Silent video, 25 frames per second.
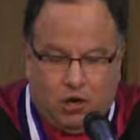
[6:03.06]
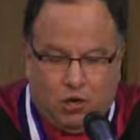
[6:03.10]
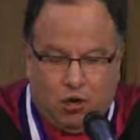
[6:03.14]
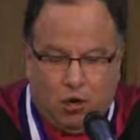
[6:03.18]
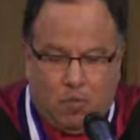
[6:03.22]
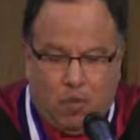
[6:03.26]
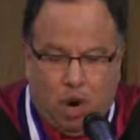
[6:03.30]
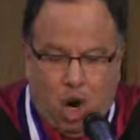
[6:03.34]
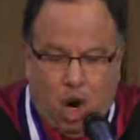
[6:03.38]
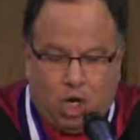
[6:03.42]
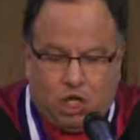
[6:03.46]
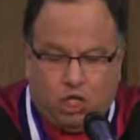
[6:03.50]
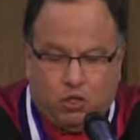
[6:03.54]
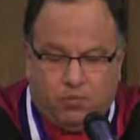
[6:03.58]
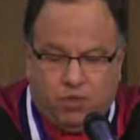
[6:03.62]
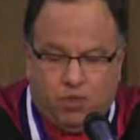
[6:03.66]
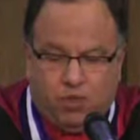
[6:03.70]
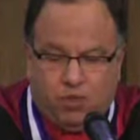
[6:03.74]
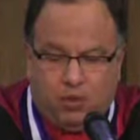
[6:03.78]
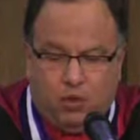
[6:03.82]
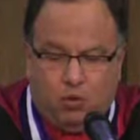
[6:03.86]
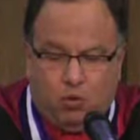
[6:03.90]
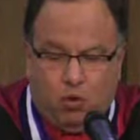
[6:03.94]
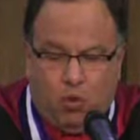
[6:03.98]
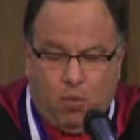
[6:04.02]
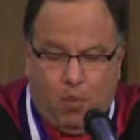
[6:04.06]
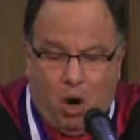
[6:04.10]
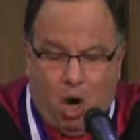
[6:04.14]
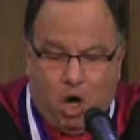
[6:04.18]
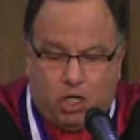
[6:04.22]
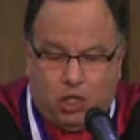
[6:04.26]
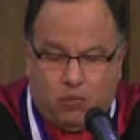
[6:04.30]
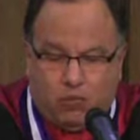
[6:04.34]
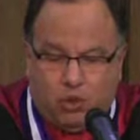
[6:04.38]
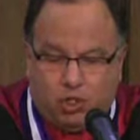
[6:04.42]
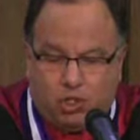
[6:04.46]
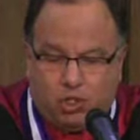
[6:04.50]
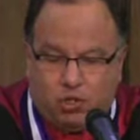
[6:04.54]
a remarkable, a
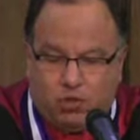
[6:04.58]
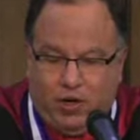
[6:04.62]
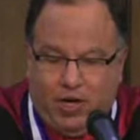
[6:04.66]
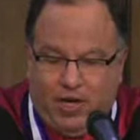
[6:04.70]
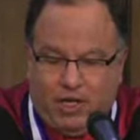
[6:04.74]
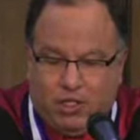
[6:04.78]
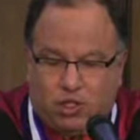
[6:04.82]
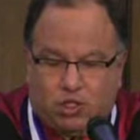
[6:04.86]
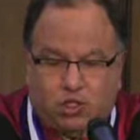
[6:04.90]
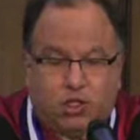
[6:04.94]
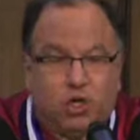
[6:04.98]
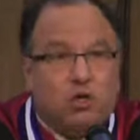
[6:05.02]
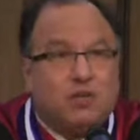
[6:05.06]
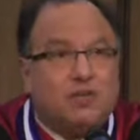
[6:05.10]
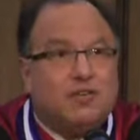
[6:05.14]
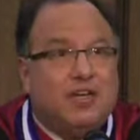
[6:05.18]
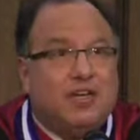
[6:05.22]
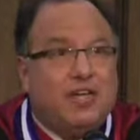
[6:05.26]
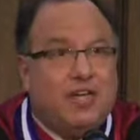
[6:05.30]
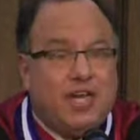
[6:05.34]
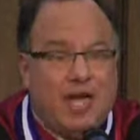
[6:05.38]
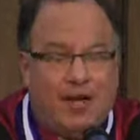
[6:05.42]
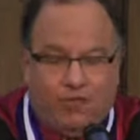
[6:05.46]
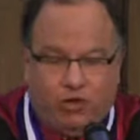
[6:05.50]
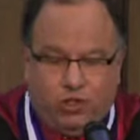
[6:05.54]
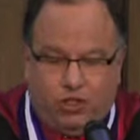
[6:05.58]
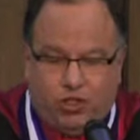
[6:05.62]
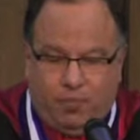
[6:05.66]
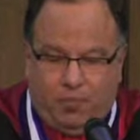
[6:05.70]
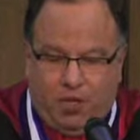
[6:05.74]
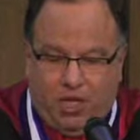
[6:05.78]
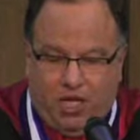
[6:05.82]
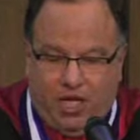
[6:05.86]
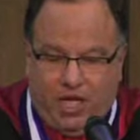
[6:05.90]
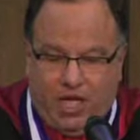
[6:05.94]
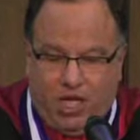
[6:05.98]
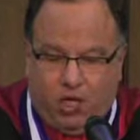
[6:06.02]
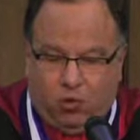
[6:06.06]
remarkable string, certainly never to
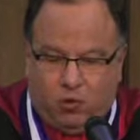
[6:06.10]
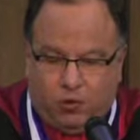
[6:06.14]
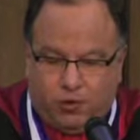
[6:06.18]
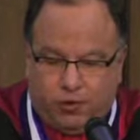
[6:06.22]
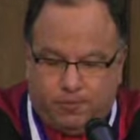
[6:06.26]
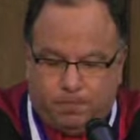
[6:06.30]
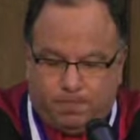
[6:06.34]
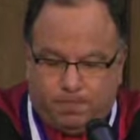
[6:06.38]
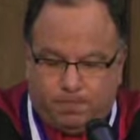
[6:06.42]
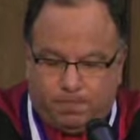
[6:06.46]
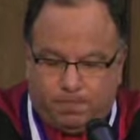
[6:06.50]
be equaled.